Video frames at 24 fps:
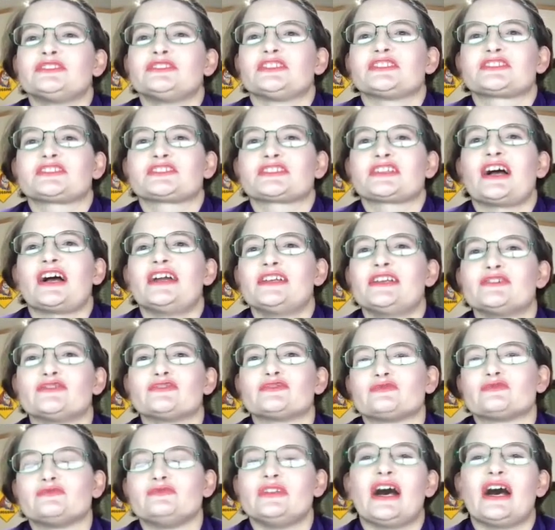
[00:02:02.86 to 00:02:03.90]
just kind
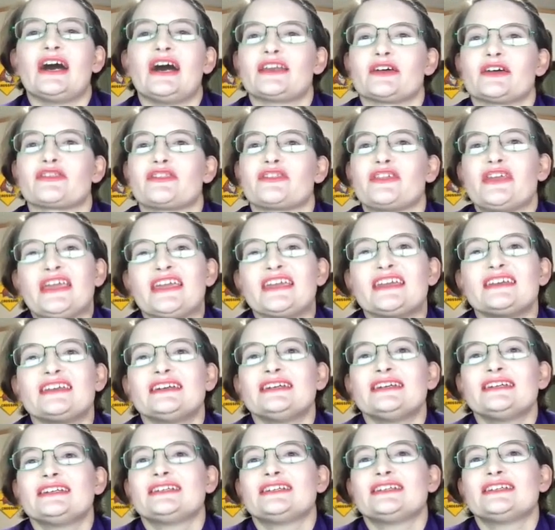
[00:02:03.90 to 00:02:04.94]
of not a thing.
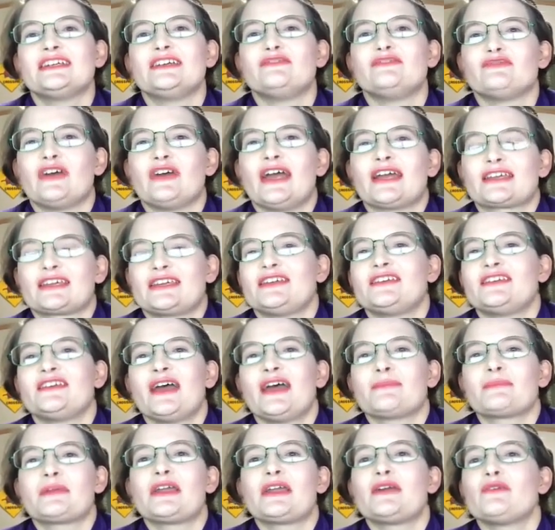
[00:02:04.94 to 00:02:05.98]
In fact,
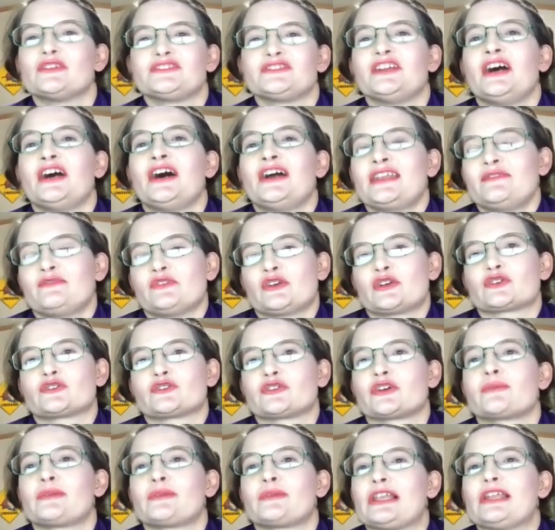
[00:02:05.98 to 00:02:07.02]
kidnapping was not even a
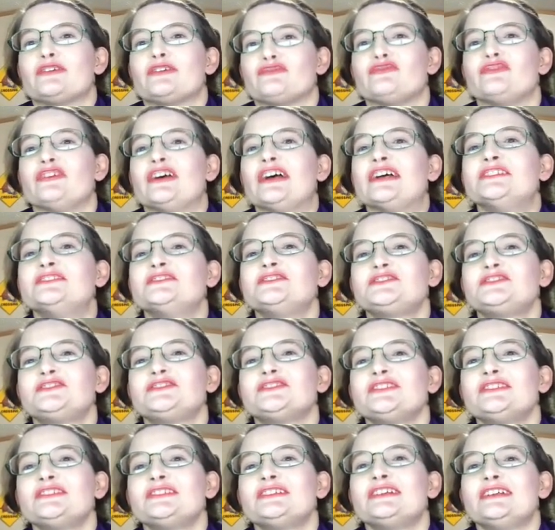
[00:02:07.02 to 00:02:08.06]
criminal offense
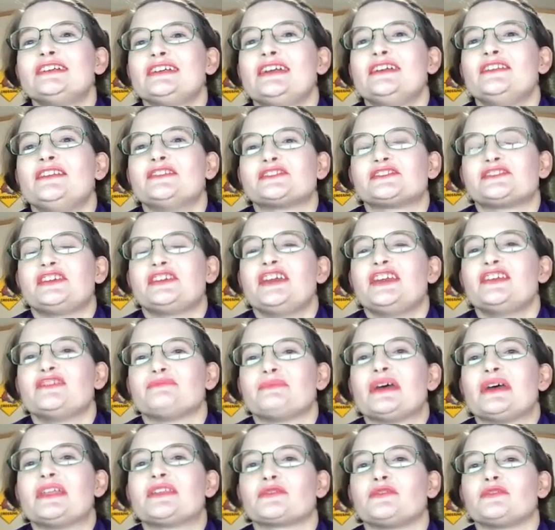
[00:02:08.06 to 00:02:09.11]
in the state of
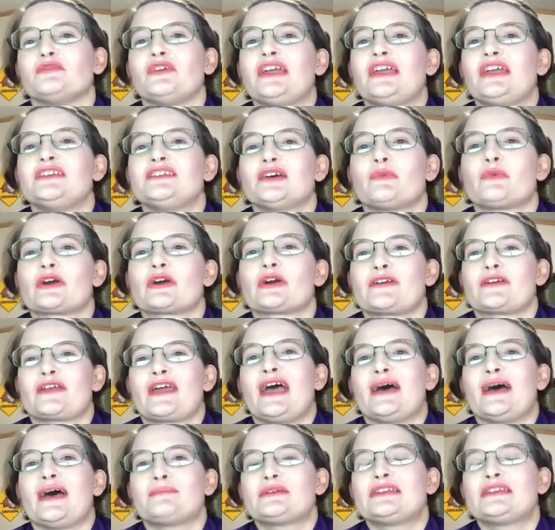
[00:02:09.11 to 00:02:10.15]
Pennsylvania where it
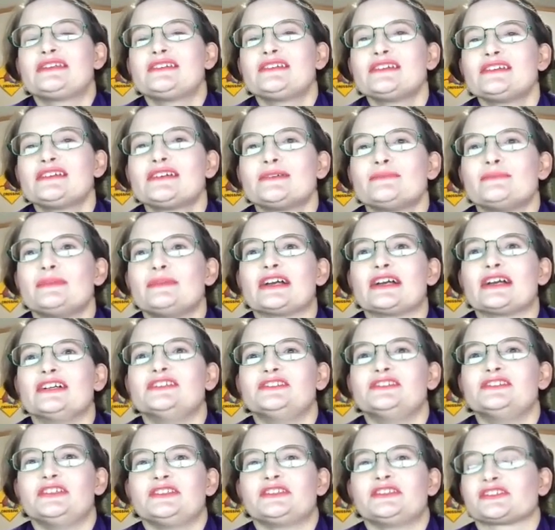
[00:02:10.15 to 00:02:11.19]
happened
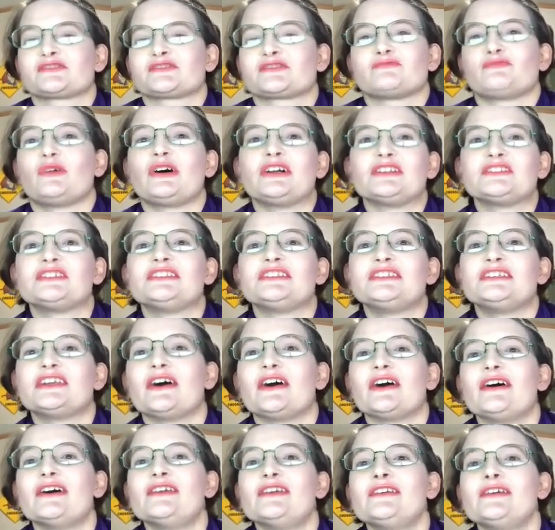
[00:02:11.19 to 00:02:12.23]
because it just wasn't
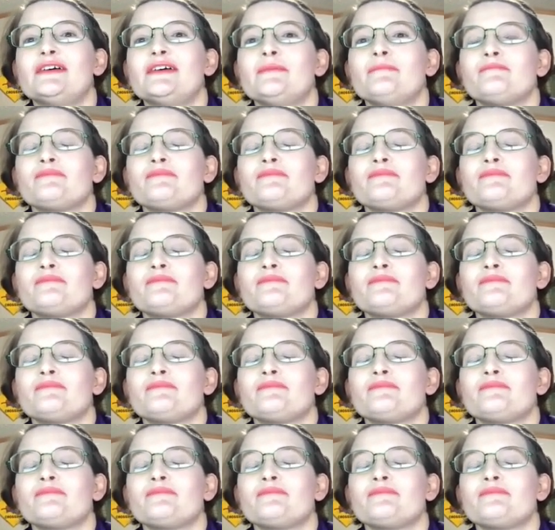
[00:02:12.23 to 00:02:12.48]
done.